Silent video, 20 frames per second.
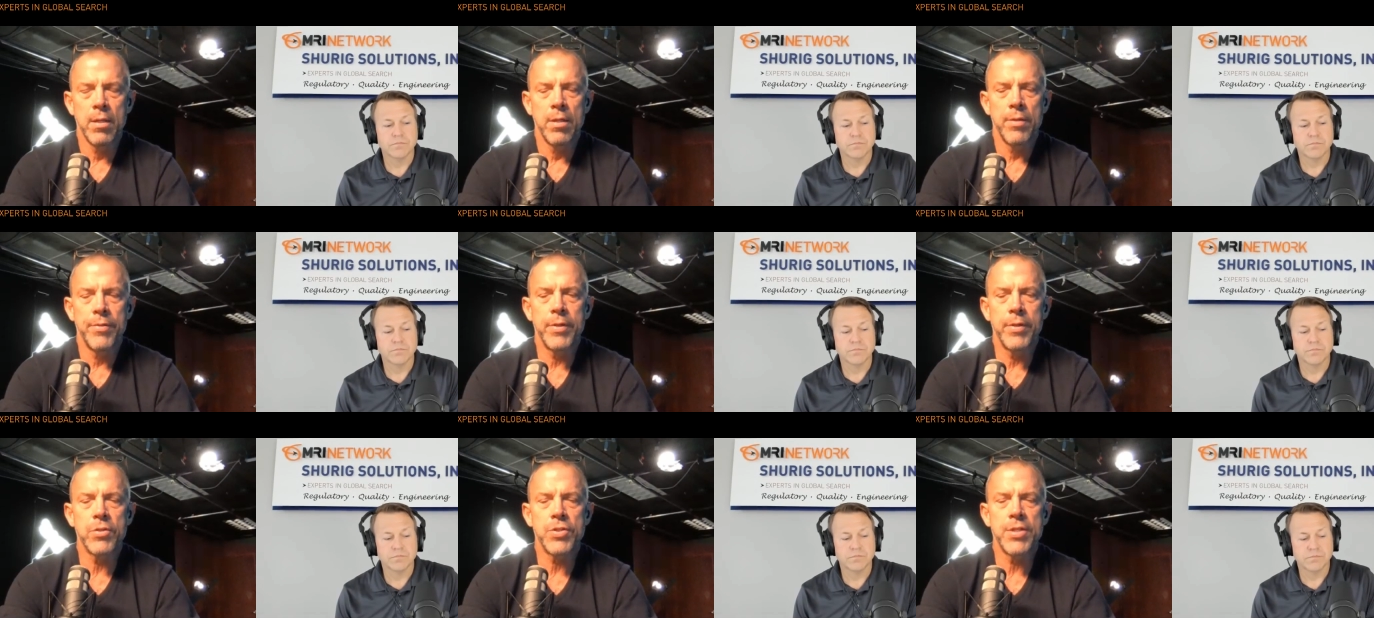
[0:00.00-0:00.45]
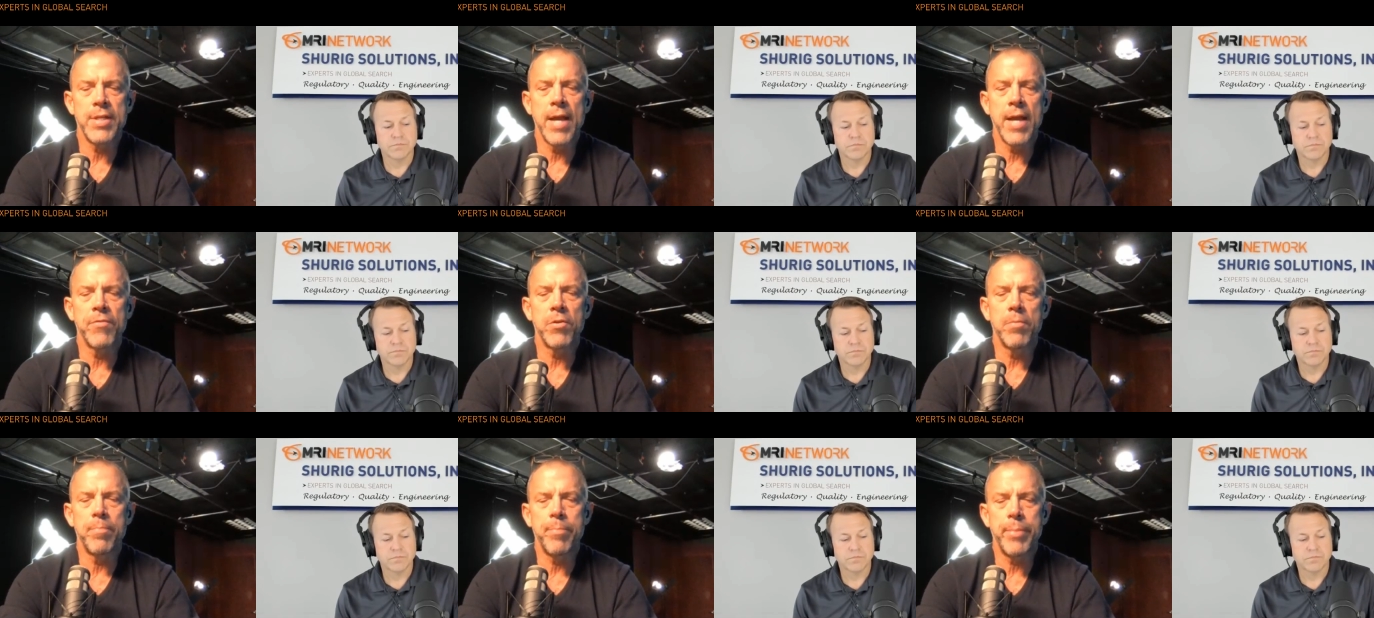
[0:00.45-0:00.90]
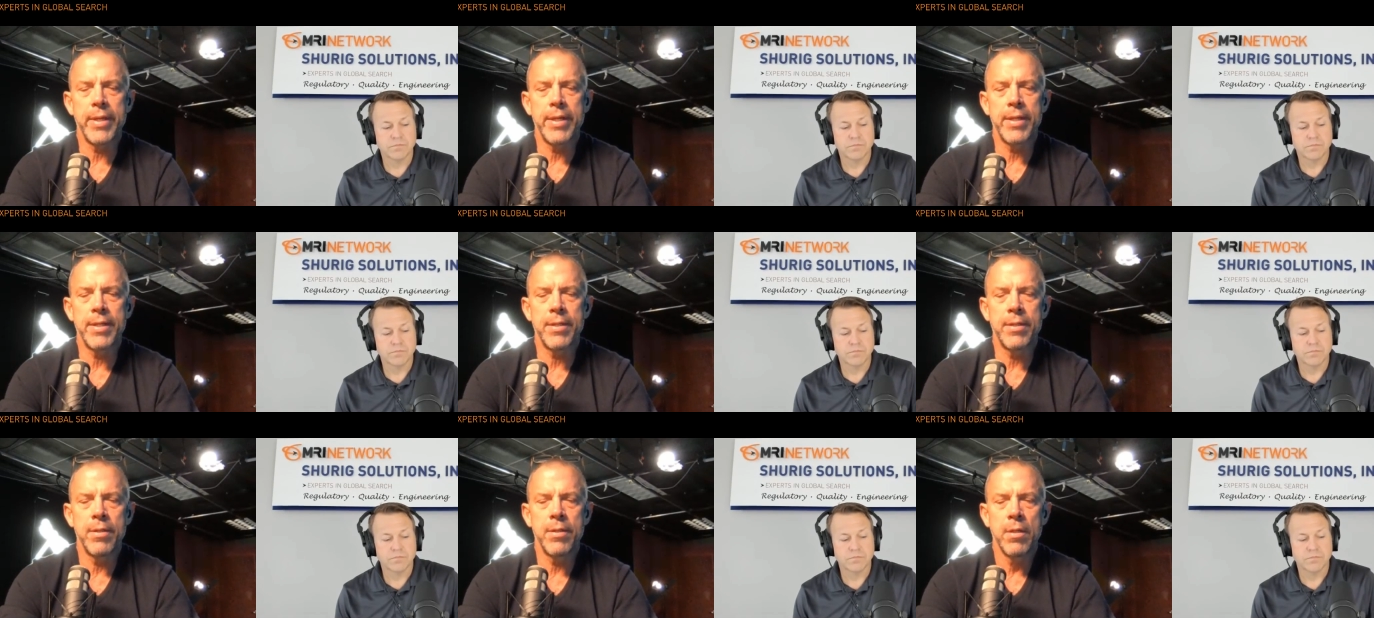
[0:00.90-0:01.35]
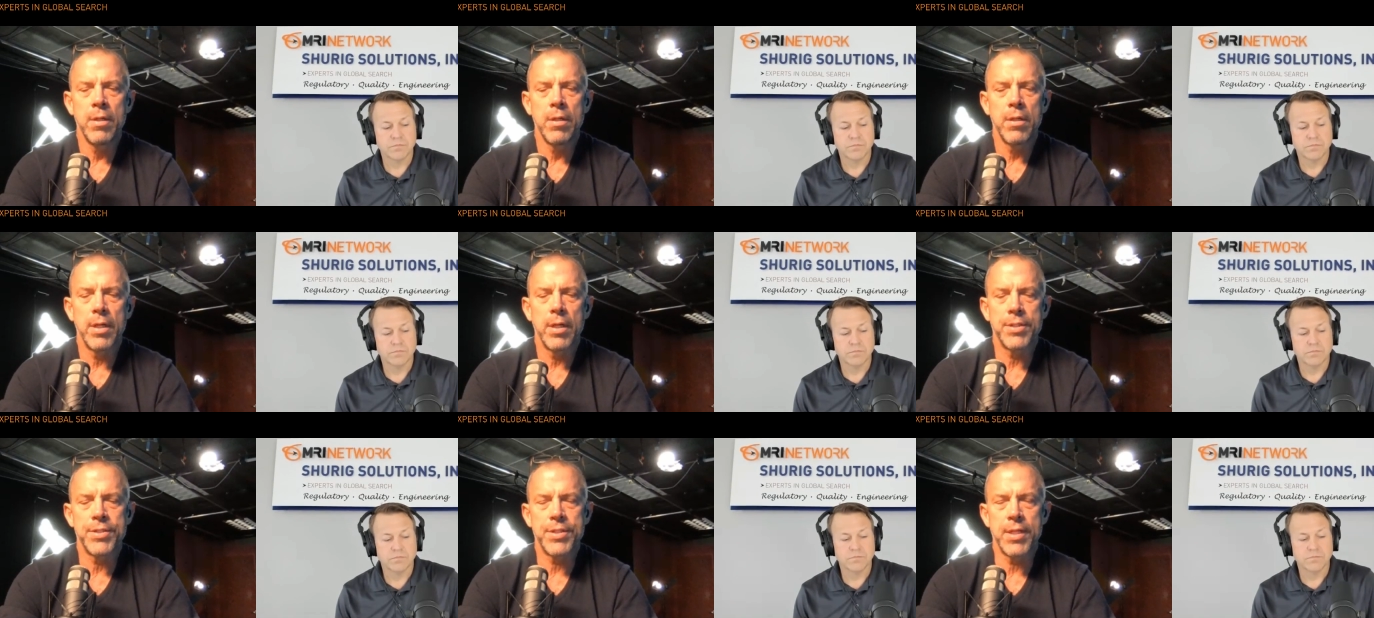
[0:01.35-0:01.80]
Speaker 1: there's never been
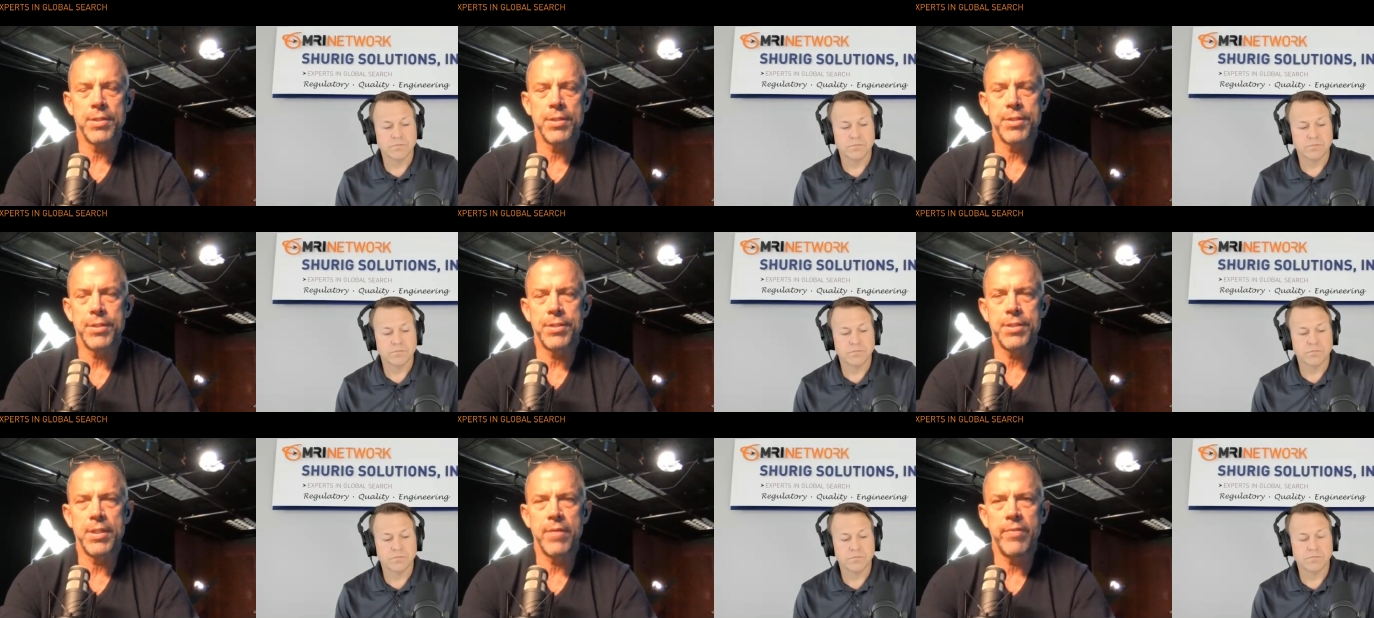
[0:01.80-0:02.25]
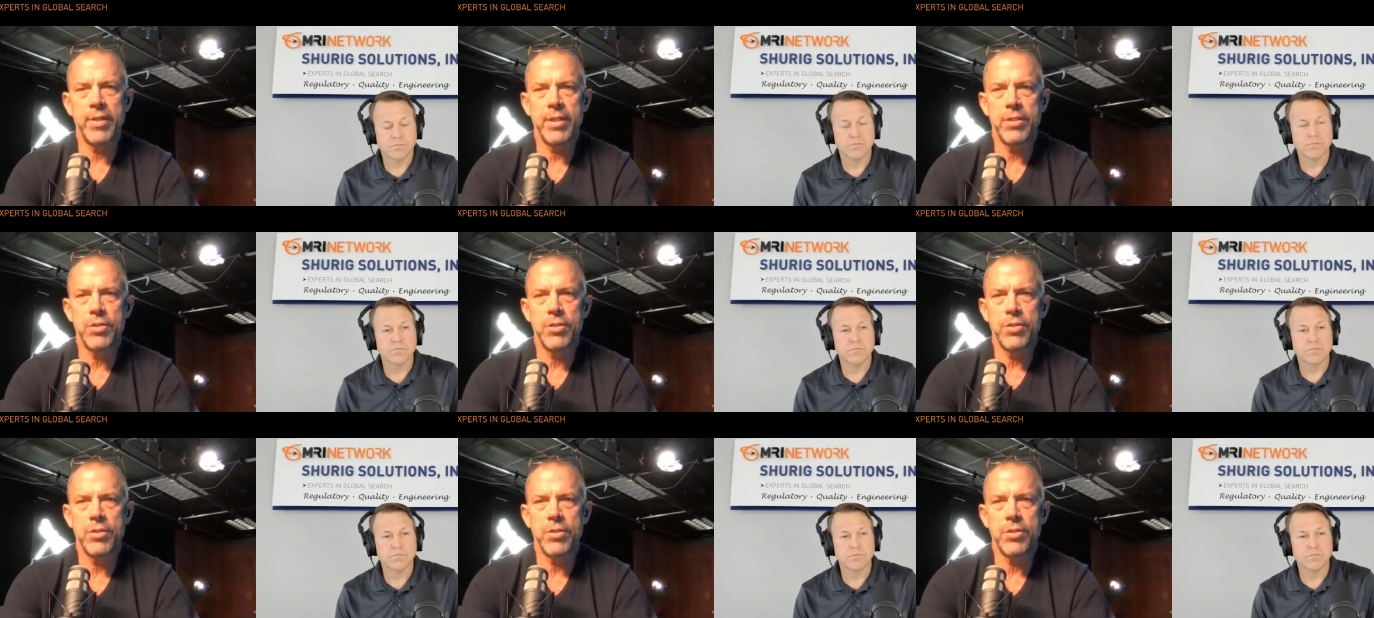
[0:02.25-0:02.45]
a sensitivity